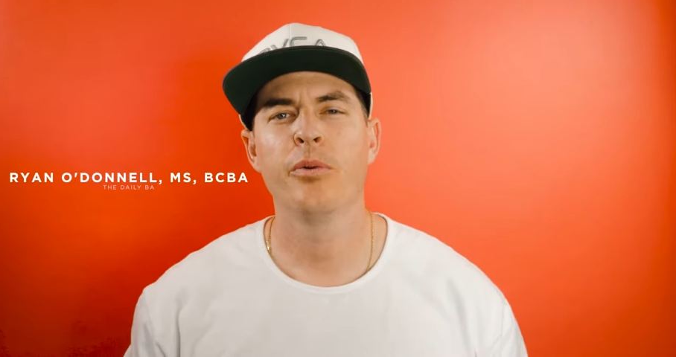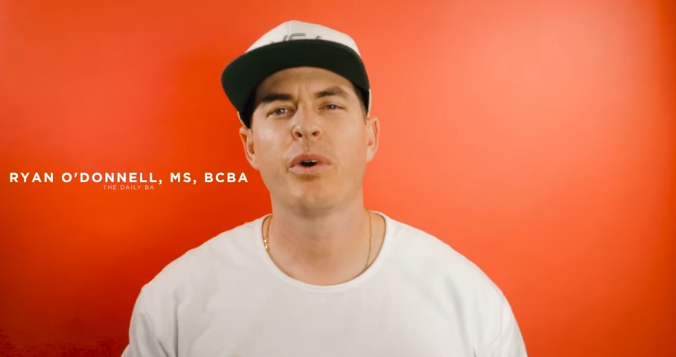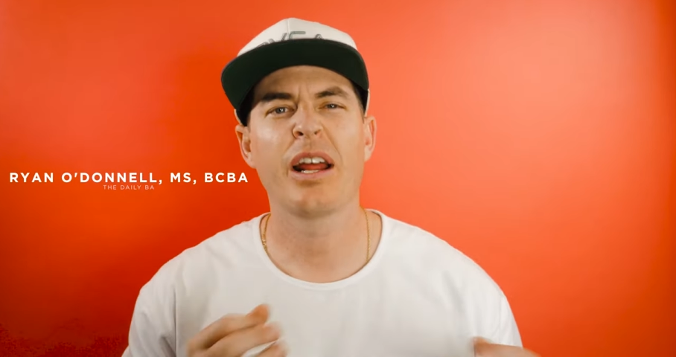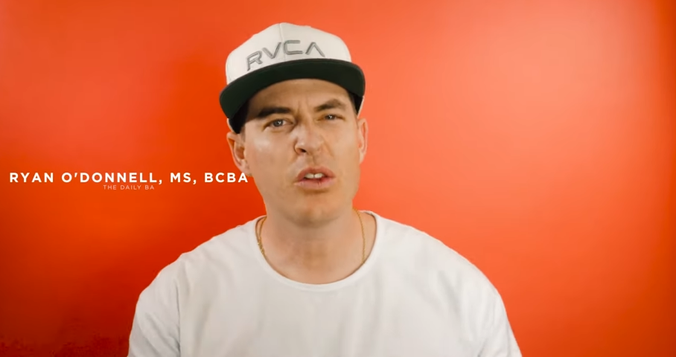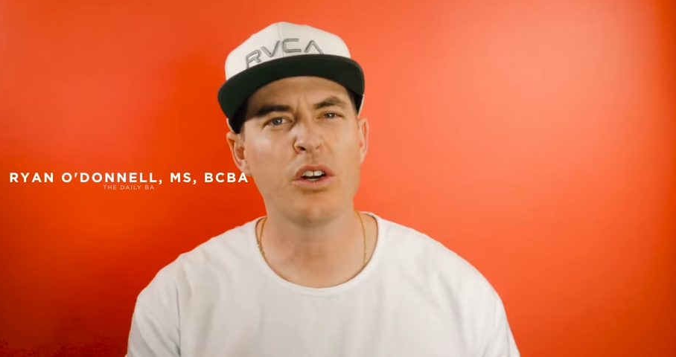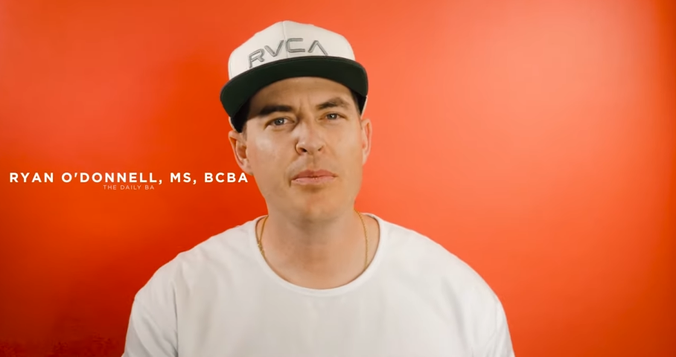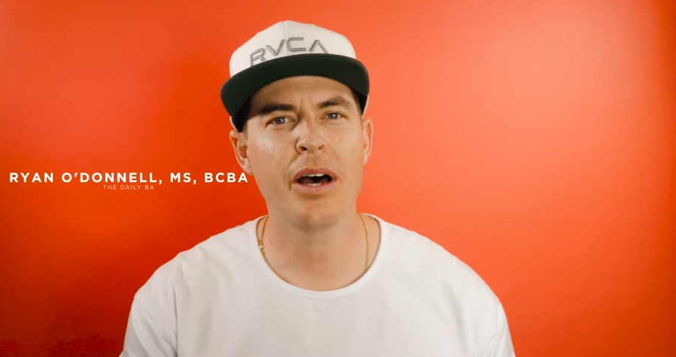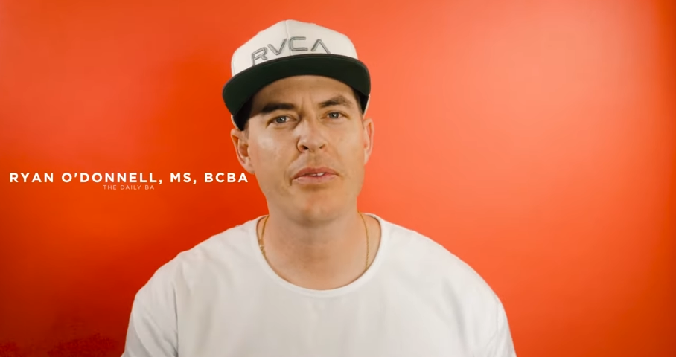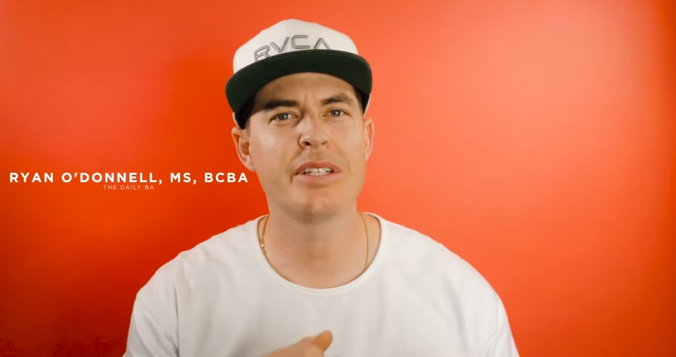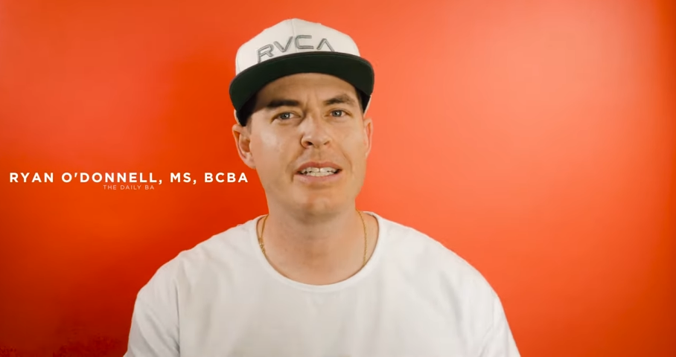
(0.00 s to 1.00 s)
when I learned
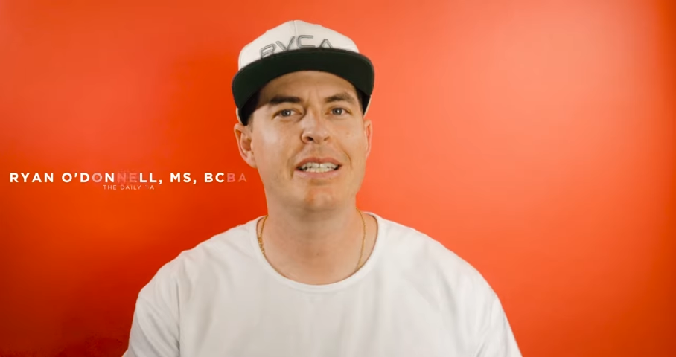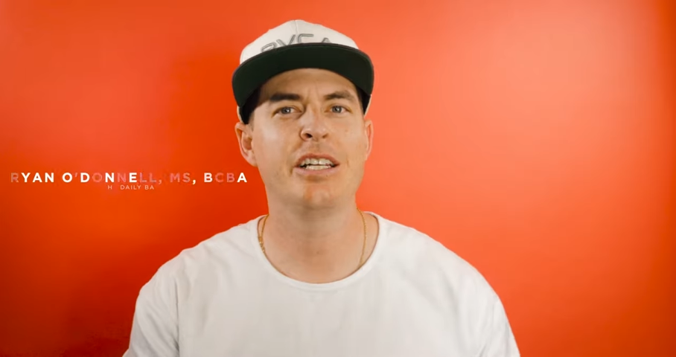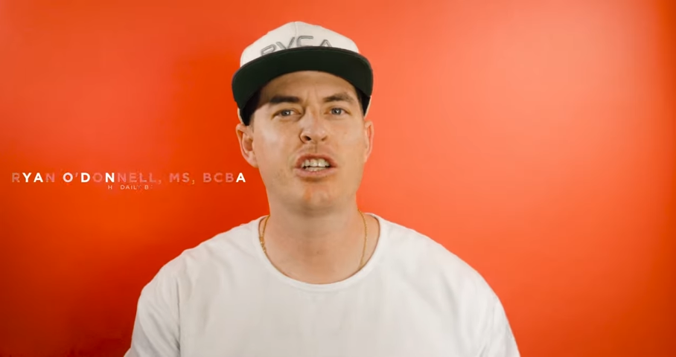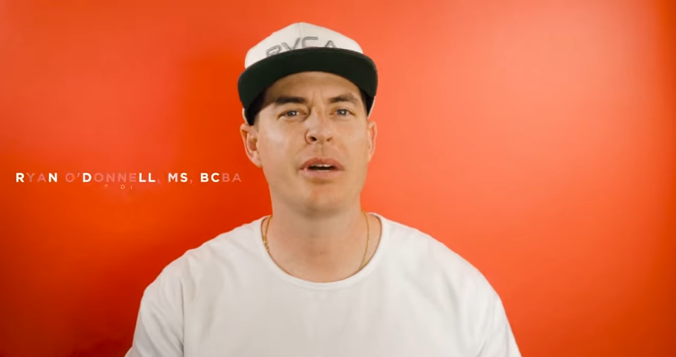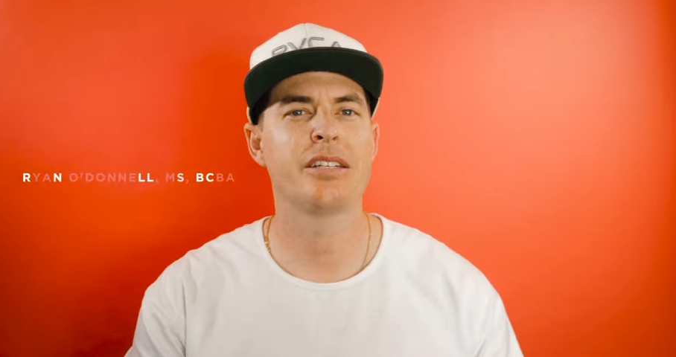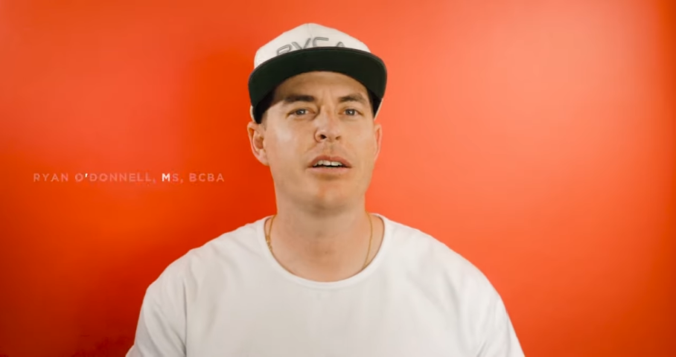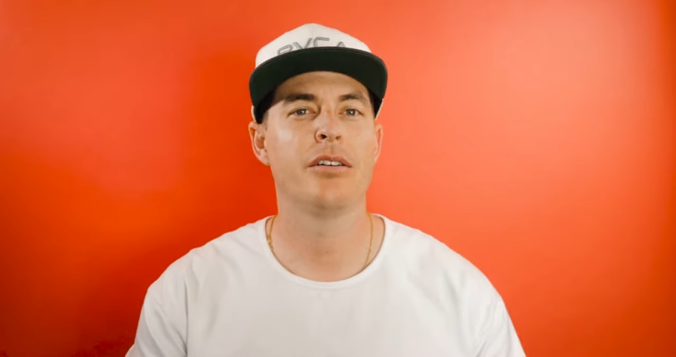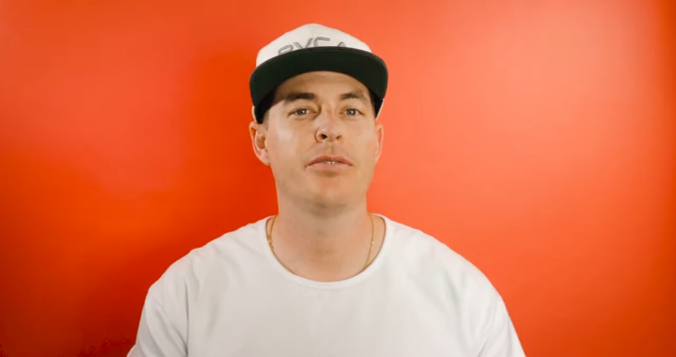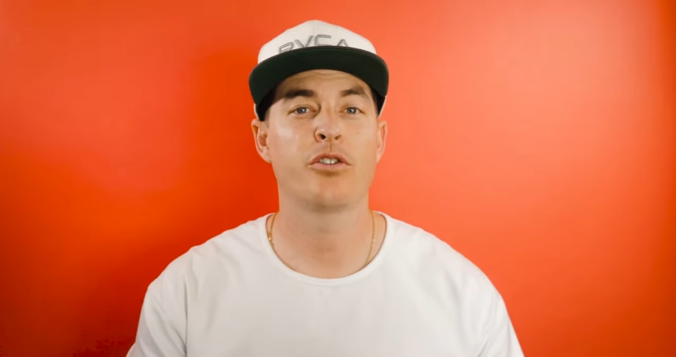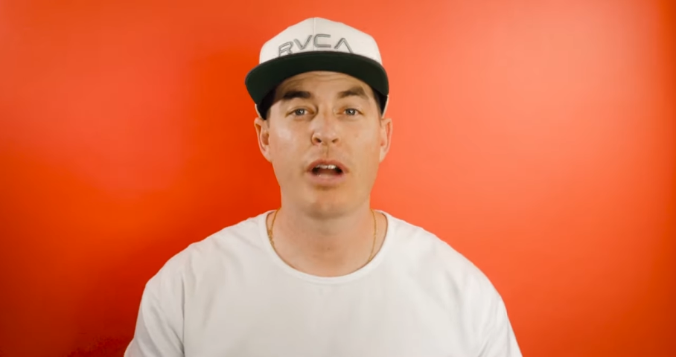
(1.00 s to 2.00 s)
about this distinction
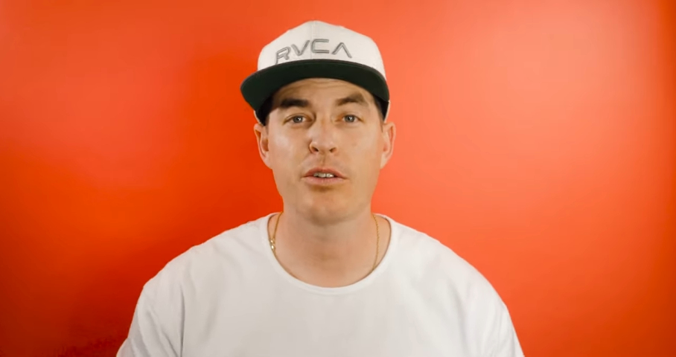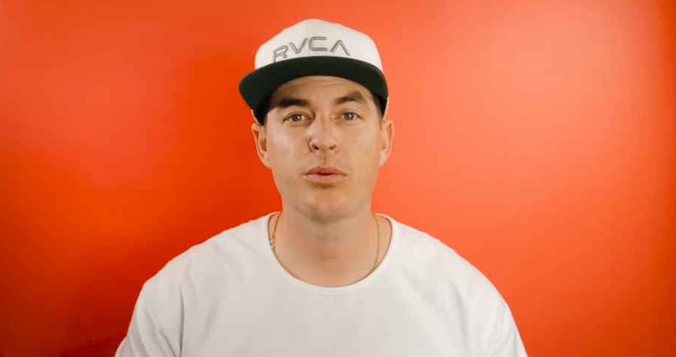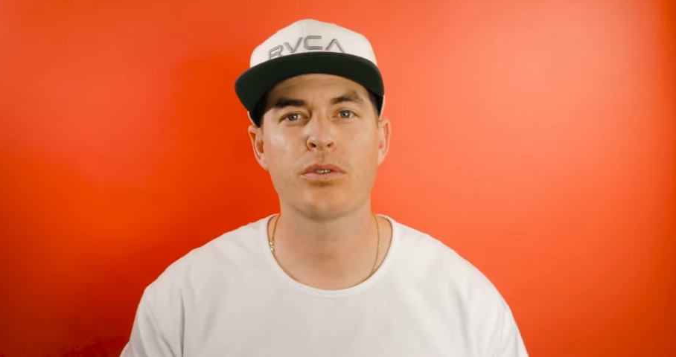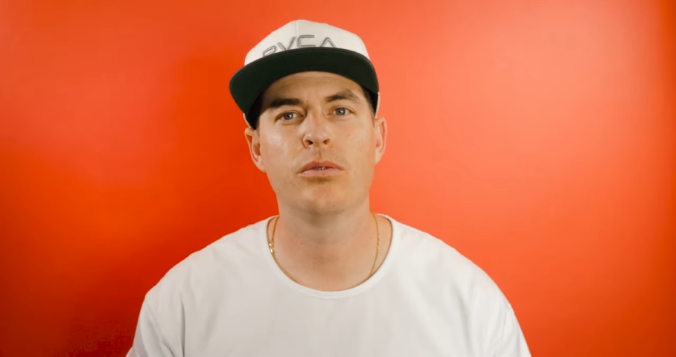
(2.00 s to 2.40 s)
myself in graduate